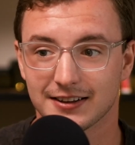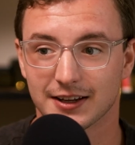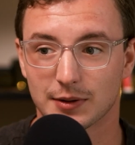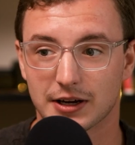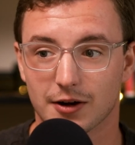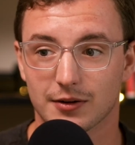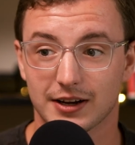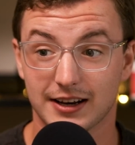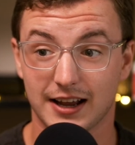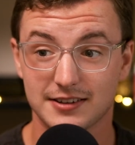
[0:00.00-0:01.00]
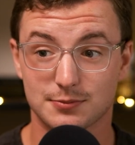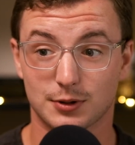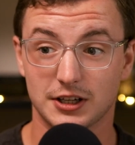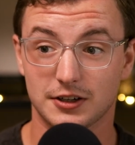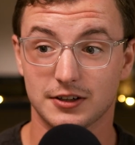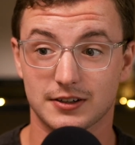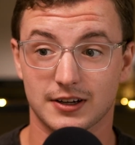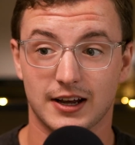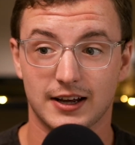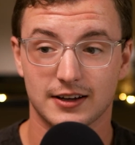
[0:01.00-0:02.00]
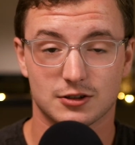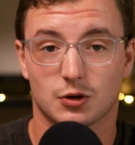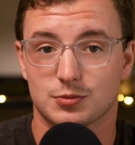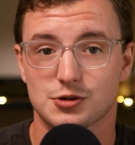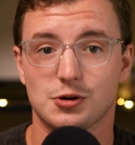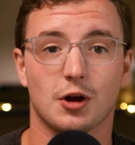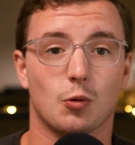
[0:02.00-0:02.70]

There we go. It has pretty good, so I'm shooting it